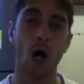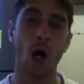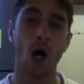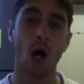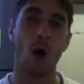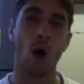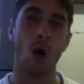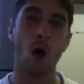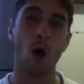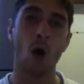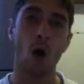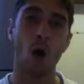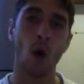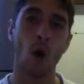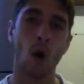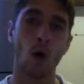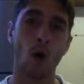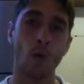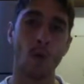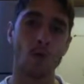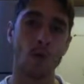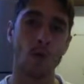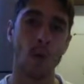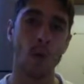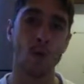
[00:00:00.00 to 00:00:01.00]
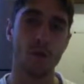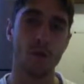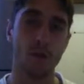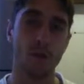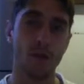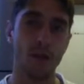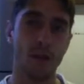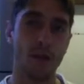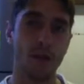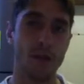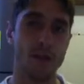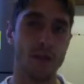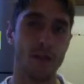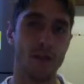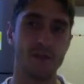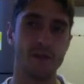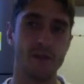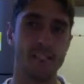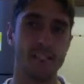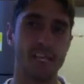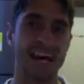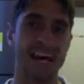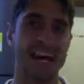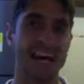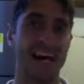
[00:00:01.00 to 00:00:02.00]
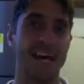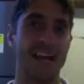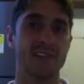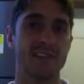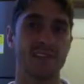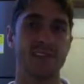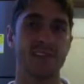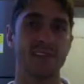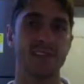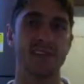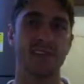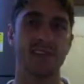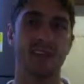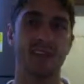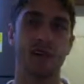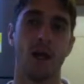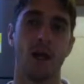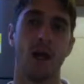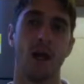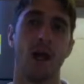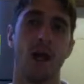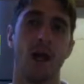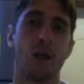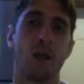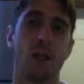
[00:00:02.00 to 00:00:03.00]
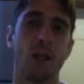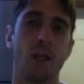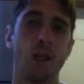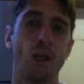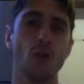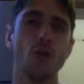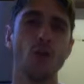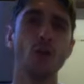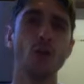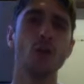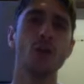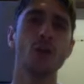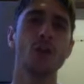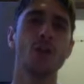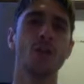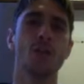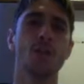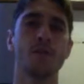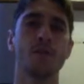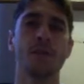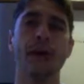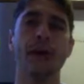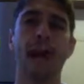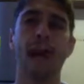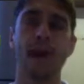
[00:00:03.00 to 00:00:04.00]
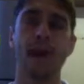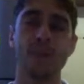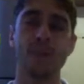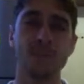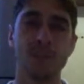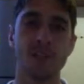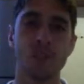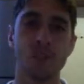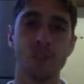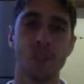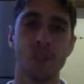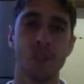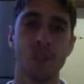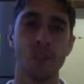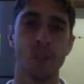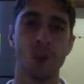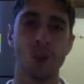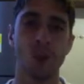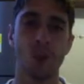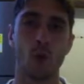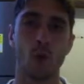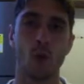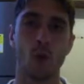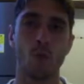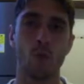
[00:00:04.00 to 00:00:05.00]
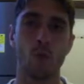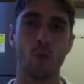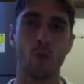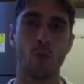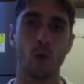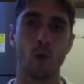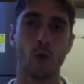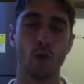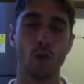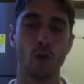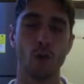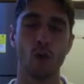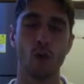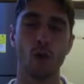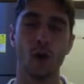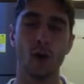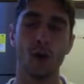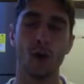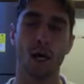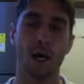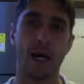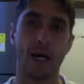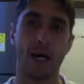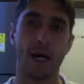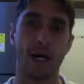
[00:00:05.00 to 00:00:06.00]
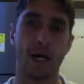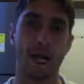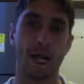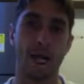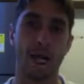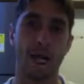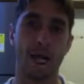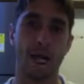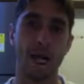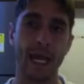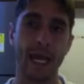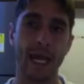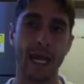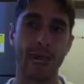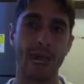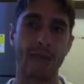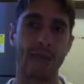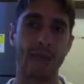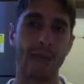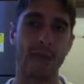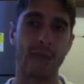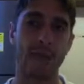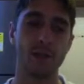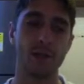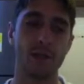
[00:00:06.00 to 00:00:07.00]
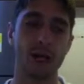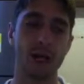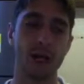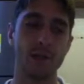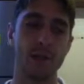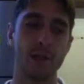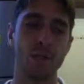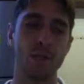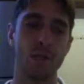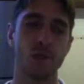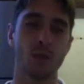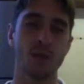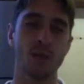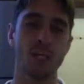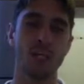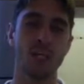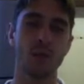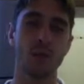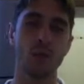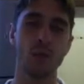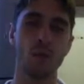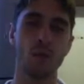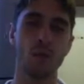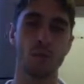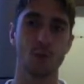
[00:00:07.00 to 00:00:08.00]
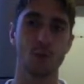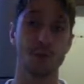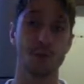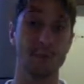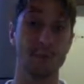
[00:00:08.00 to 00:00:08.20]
all of the different kinds of tasks we can do, the different apps that we can work with for you. And I just want to give you sort of an